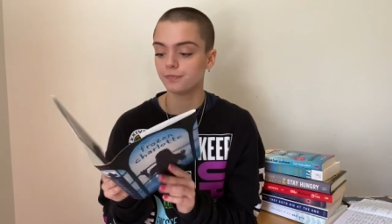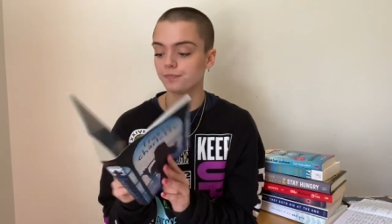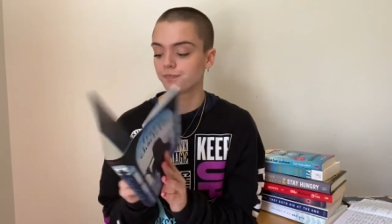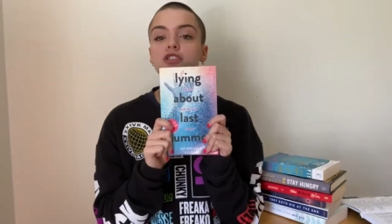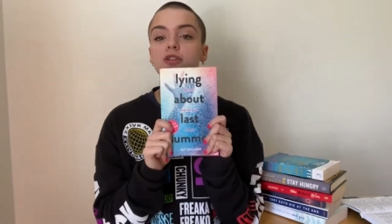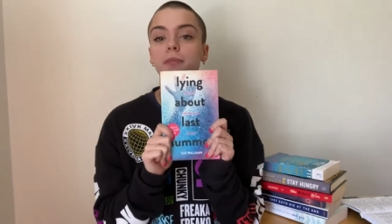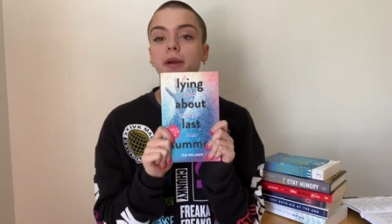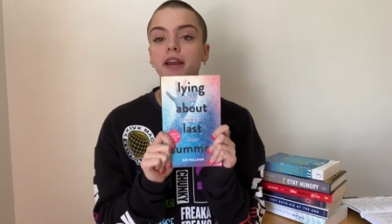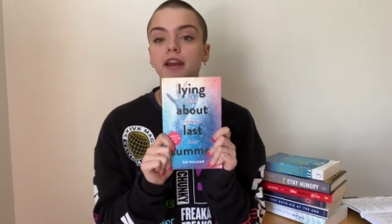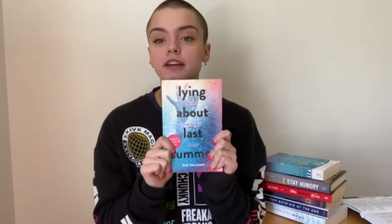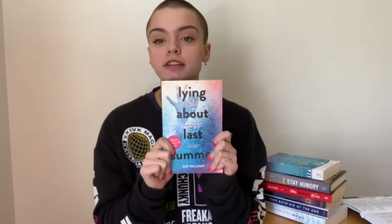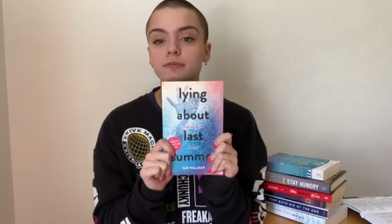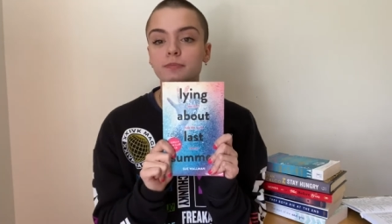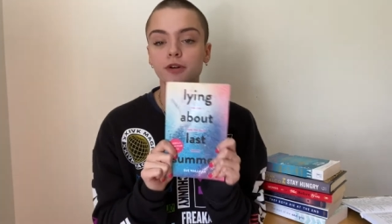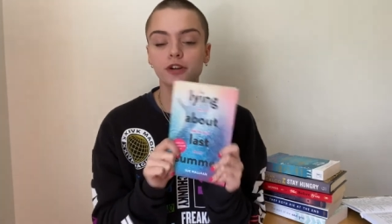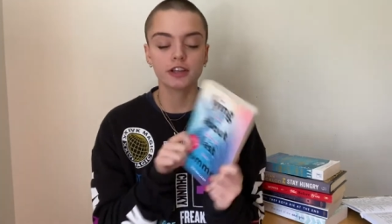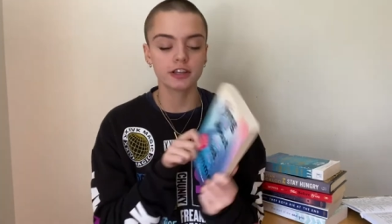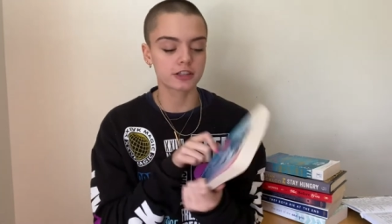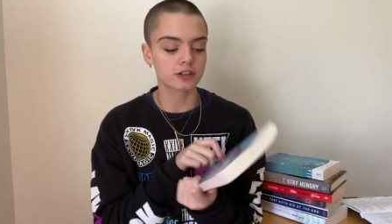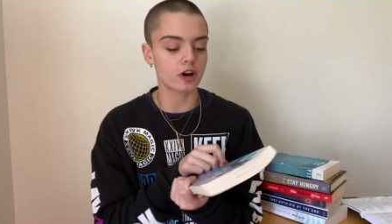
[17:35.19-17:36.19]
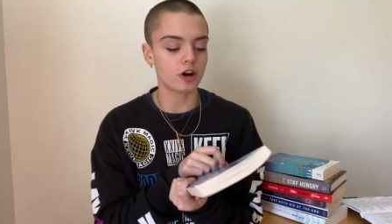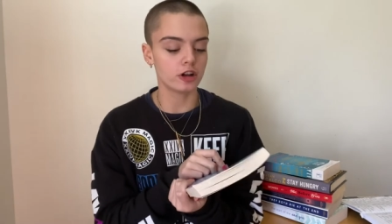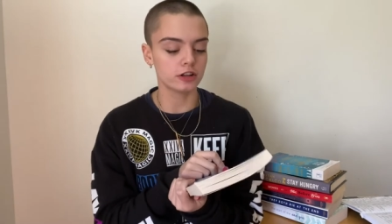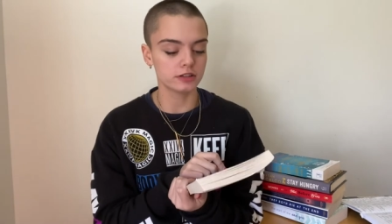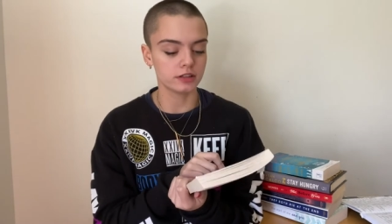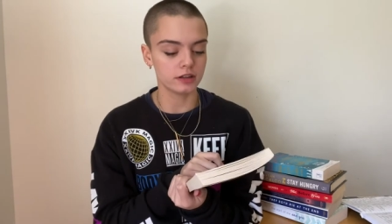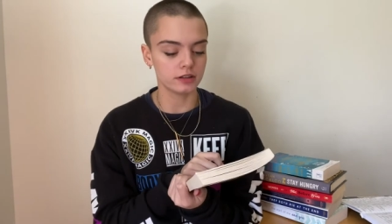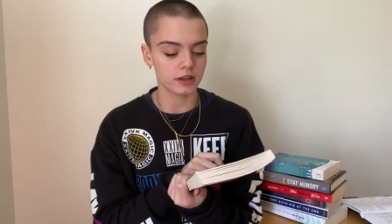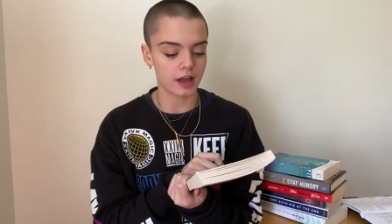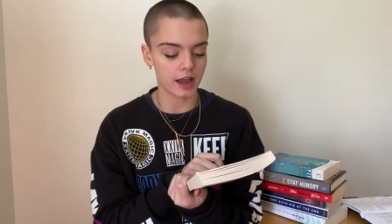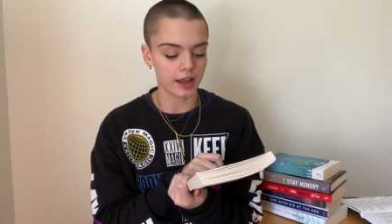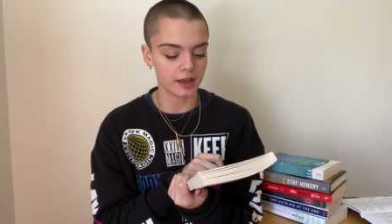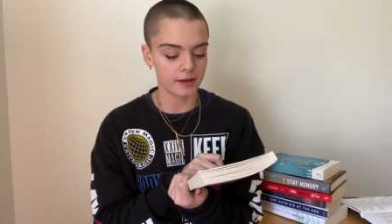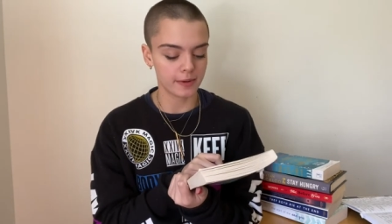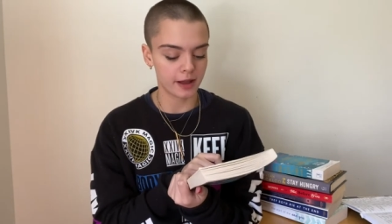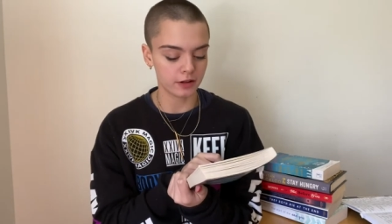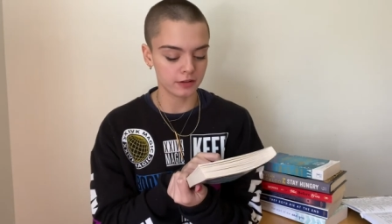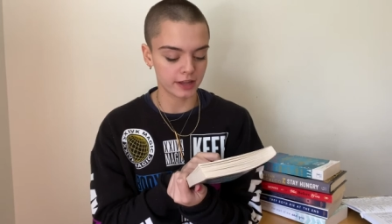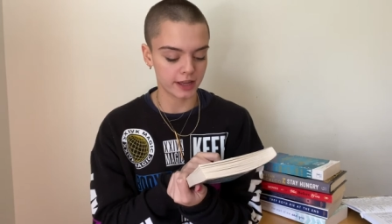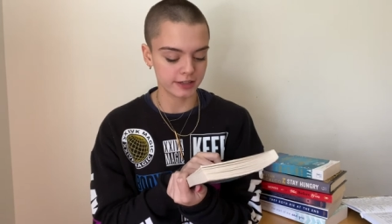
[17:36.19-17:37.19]
So my next book is called Lying
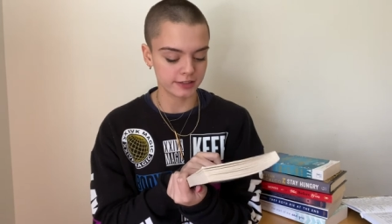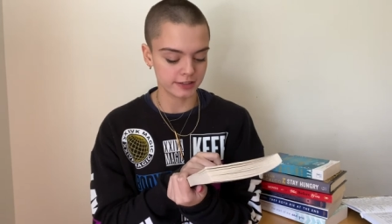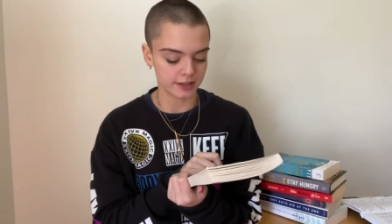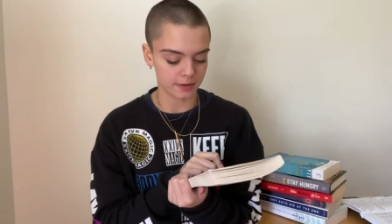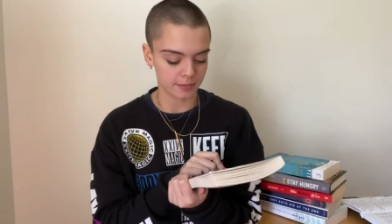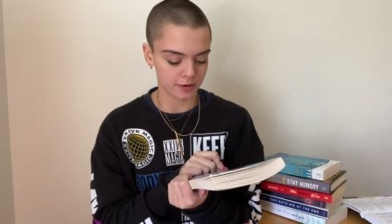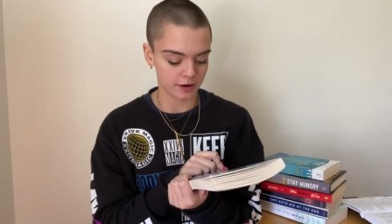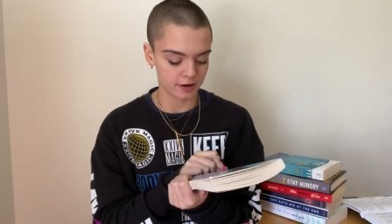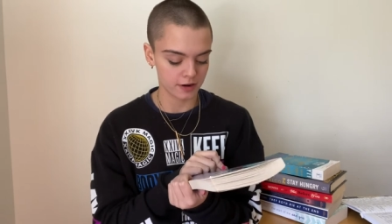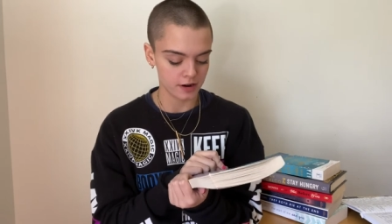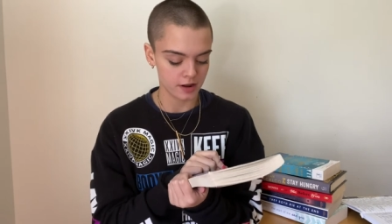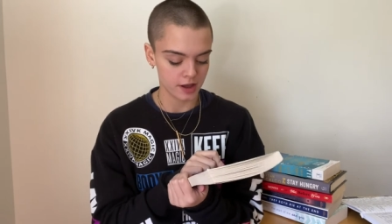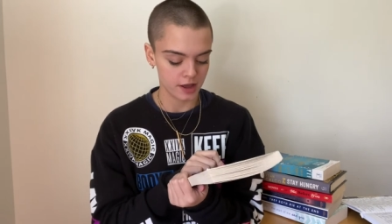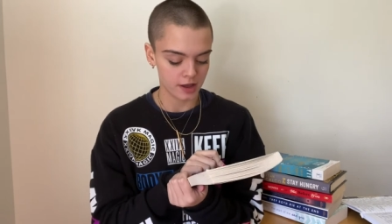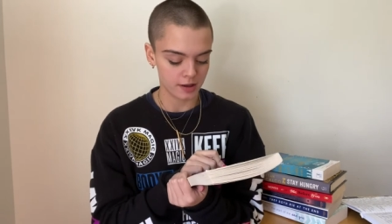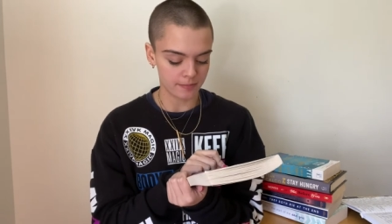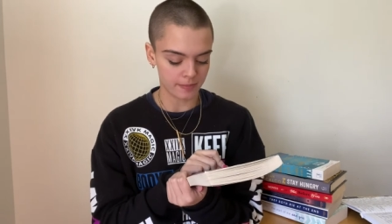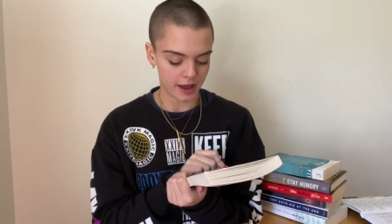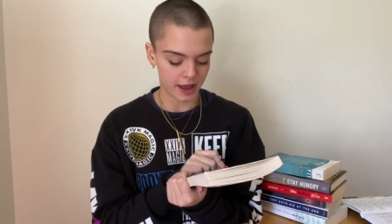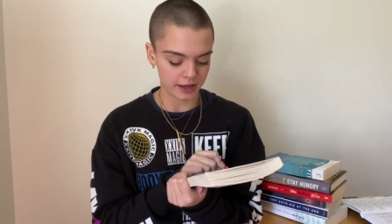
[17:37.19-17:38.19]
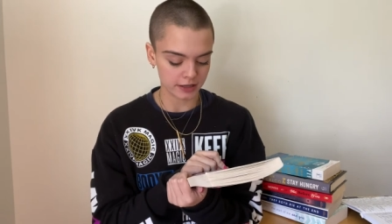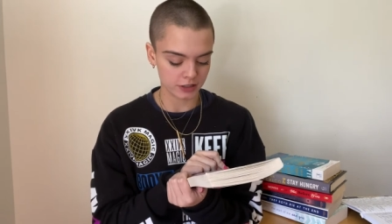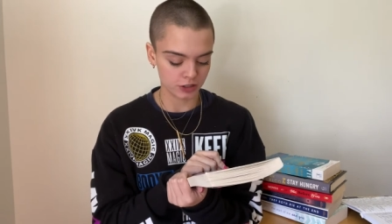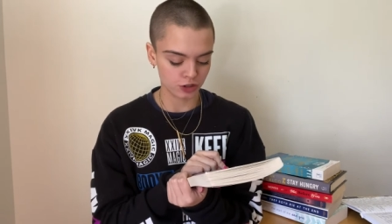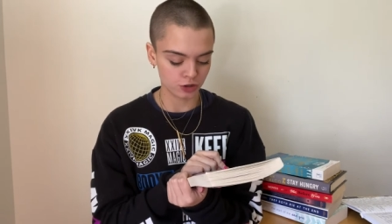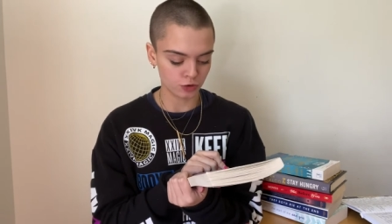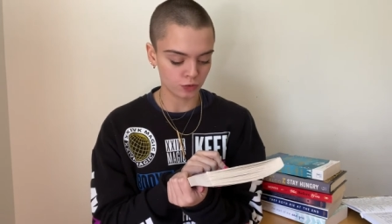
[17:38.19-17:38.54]
About Last Summer by Sue